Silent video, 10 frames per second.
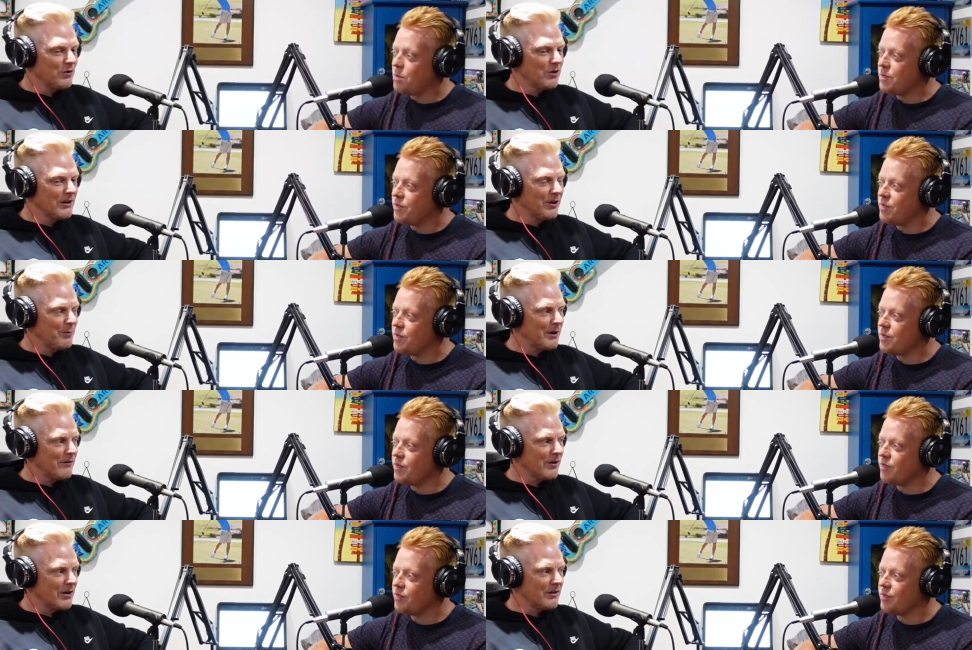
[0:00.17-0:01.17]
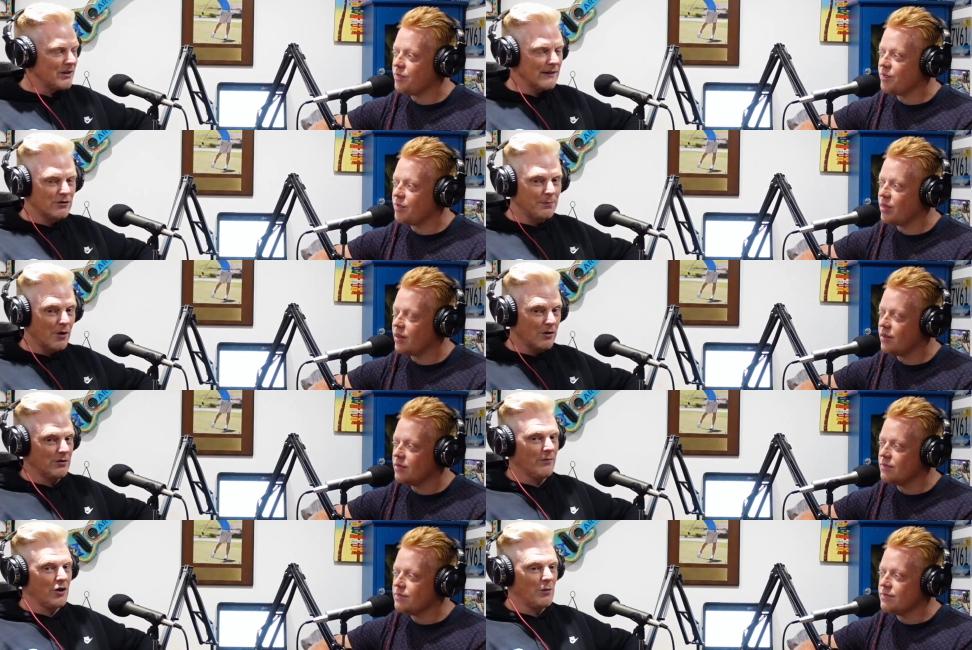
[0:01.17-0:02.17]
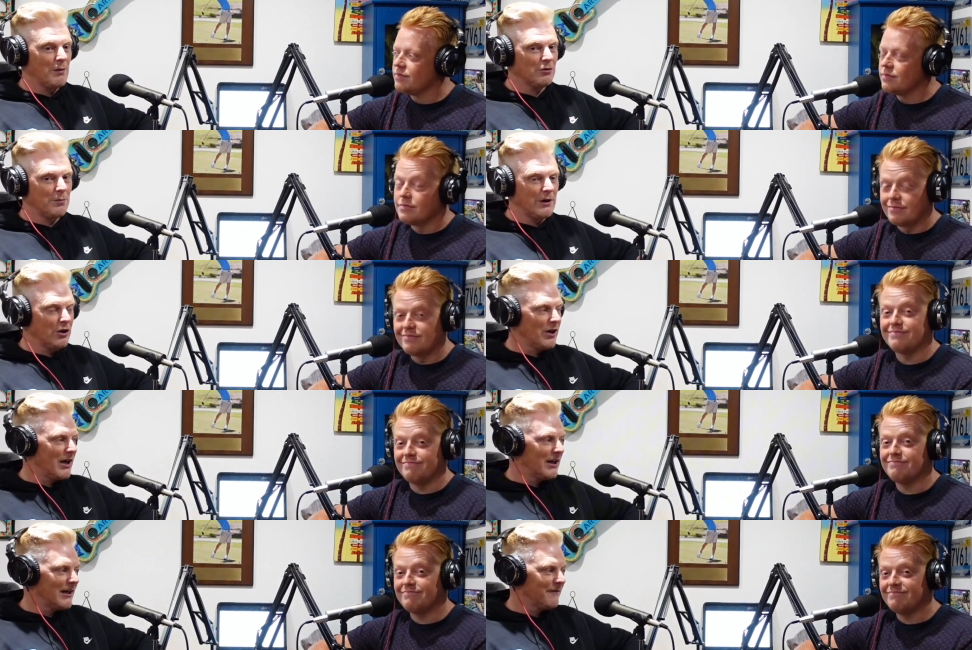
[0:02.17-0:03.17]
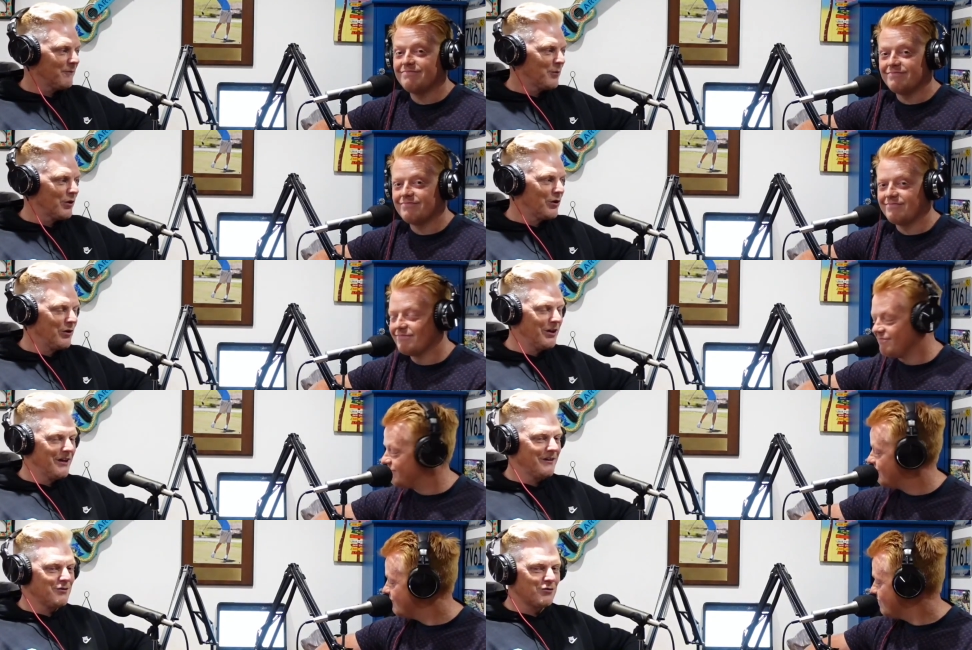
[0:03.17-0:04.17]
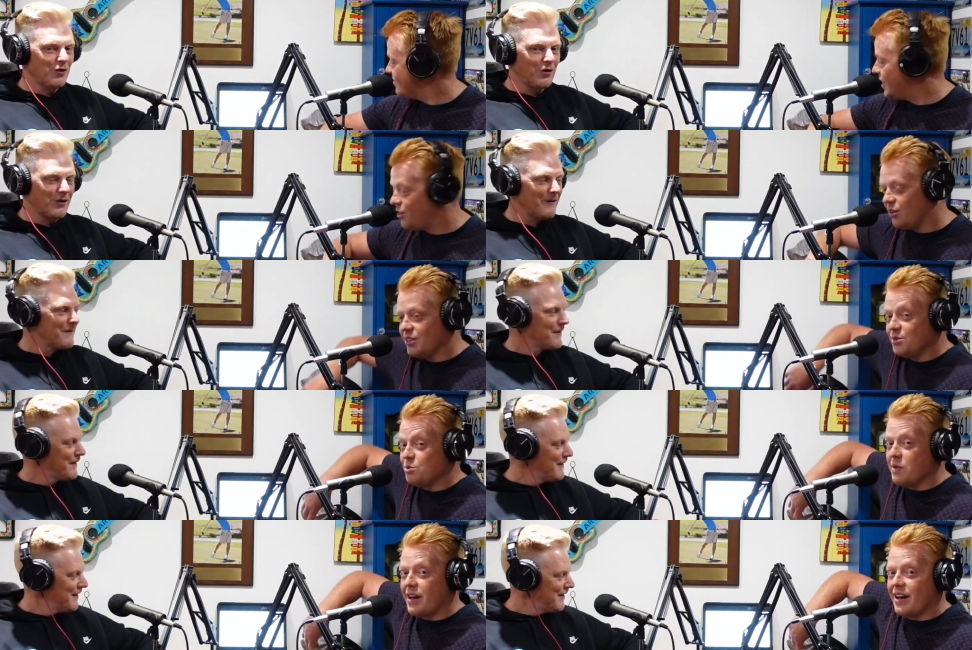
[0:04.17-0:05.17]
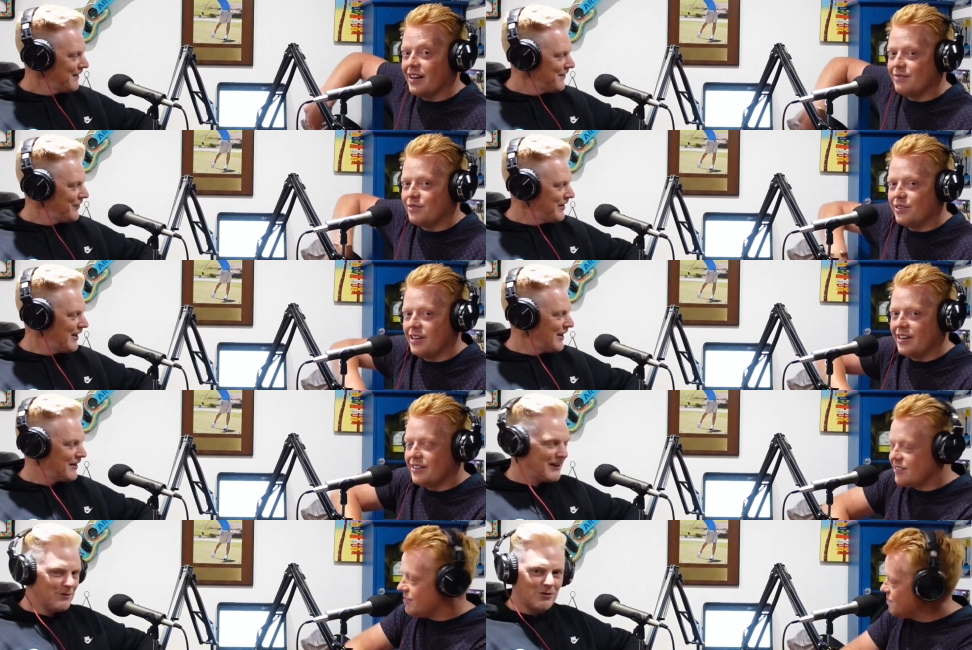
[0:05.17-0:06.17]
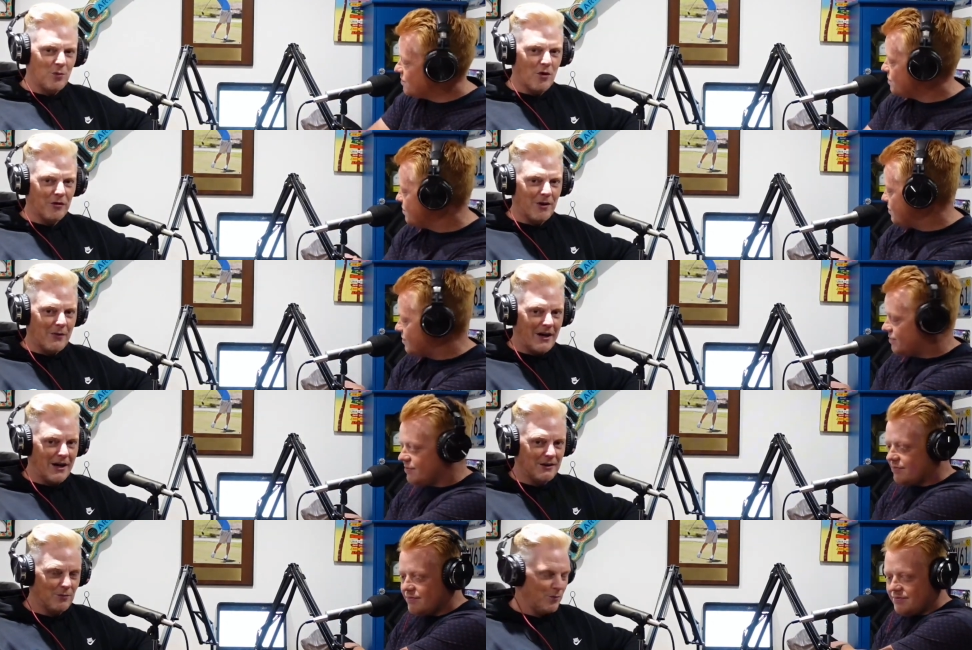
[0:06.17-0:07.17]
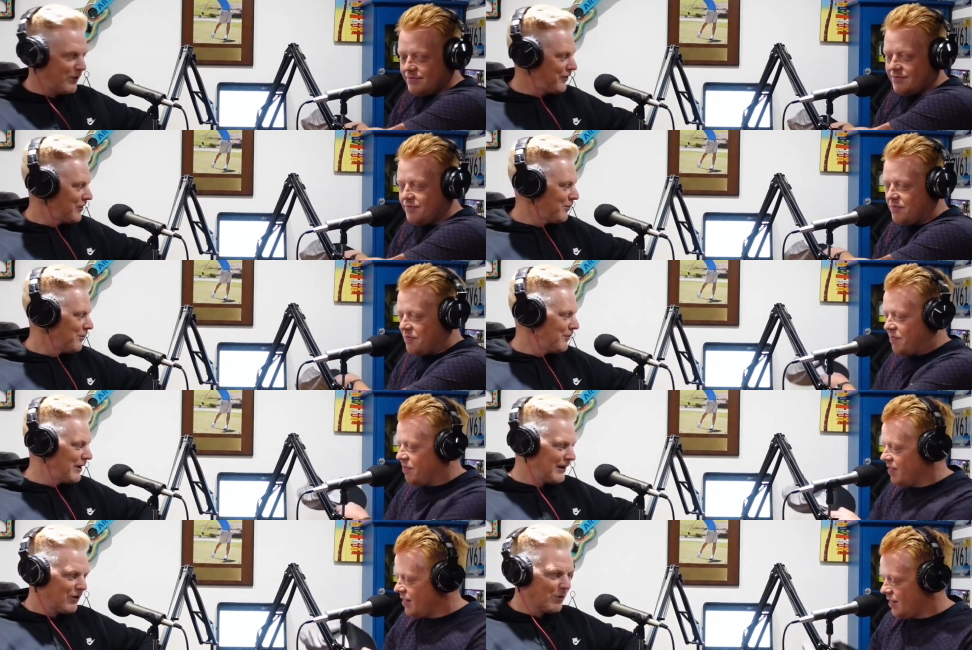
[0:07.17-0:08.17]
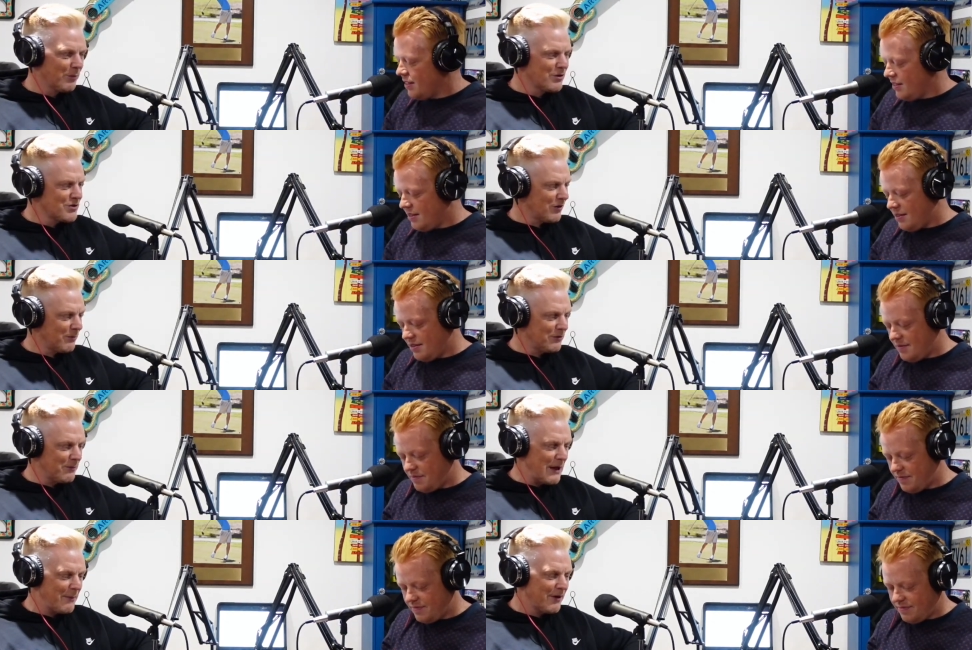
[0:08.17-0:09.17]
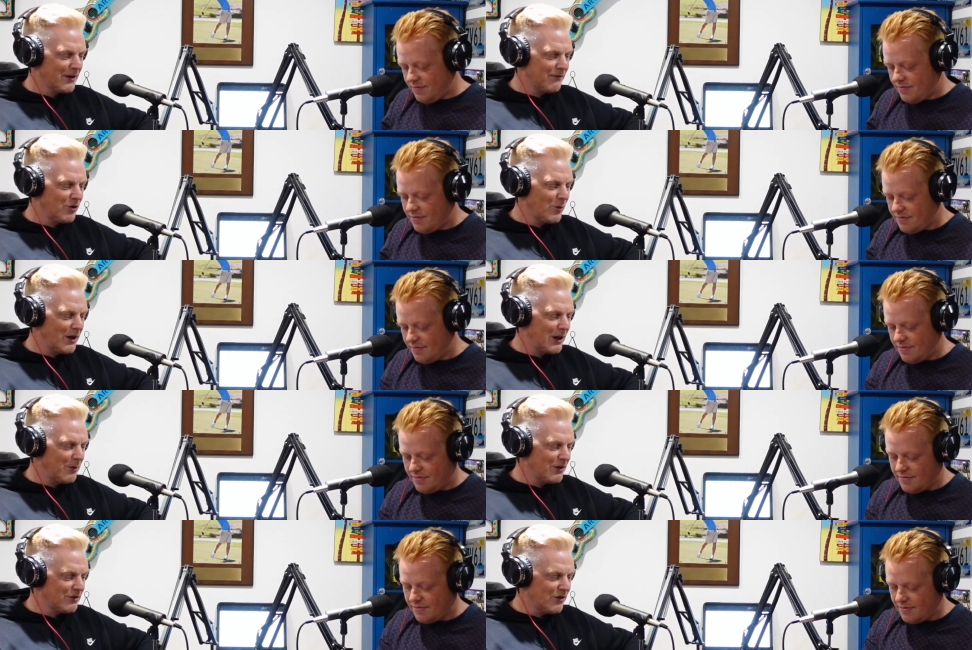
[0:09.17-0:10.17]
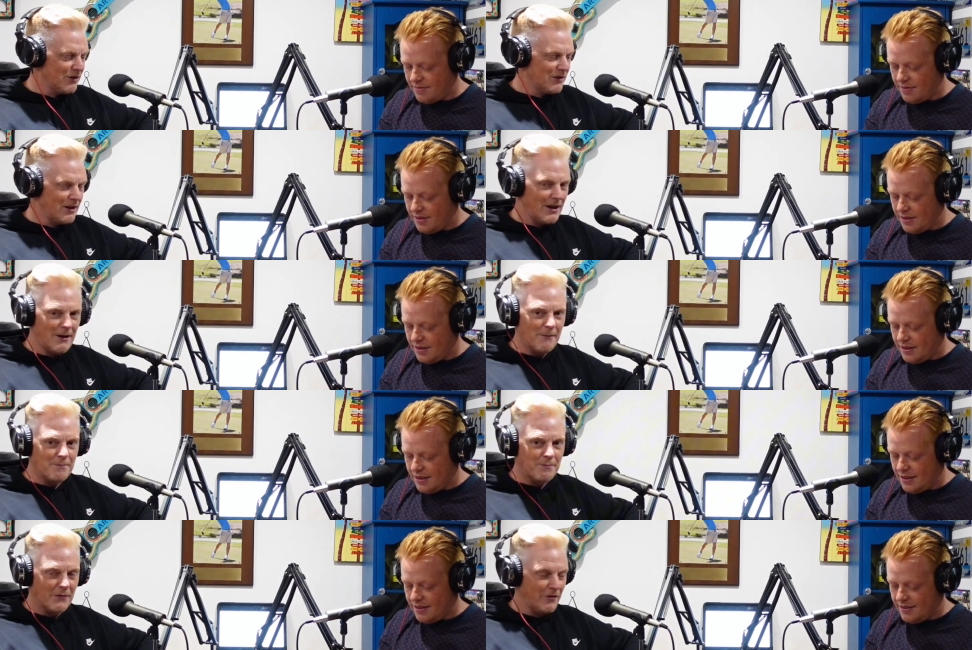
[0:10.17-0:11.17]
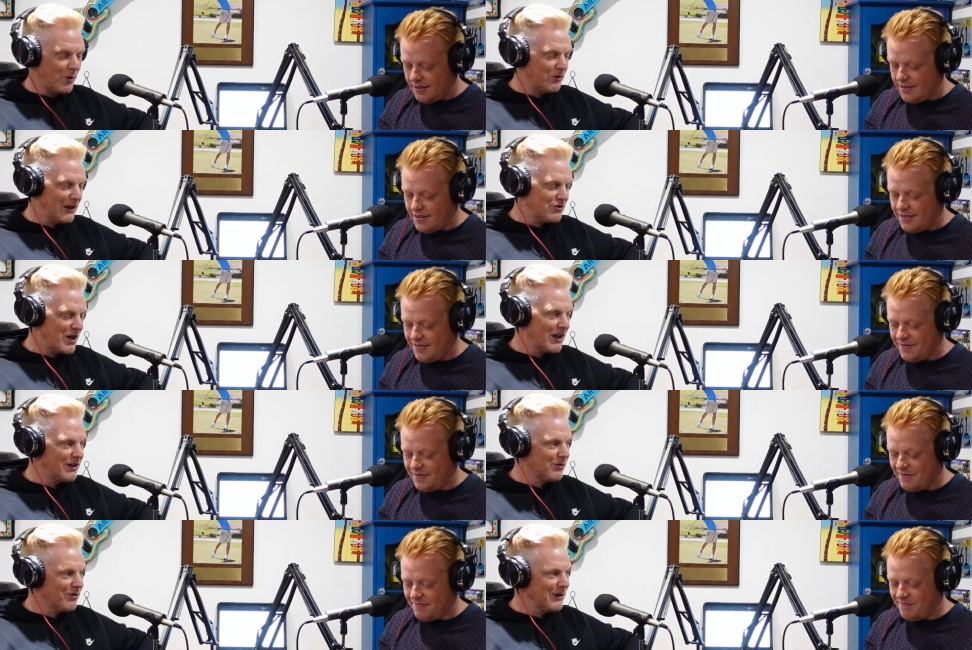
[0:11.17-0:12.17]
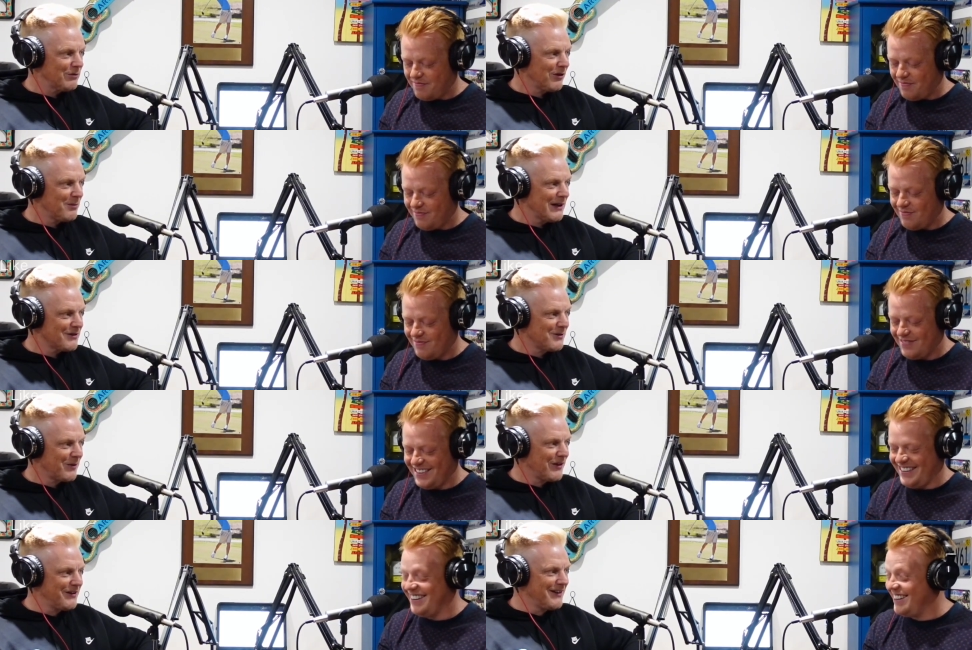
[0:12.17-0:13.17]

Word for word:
Speaker 1: do a little bit of a Dave sprung something on me, but it's a pretty good idea. We're gonna draw. You thought this was my hat for tonight? Yeah, Dave was just walking around with a hat with some like, numbers on some paper, and I had no idea what he's doing. Um, thought it was like a Chinese order he's gonna make or something.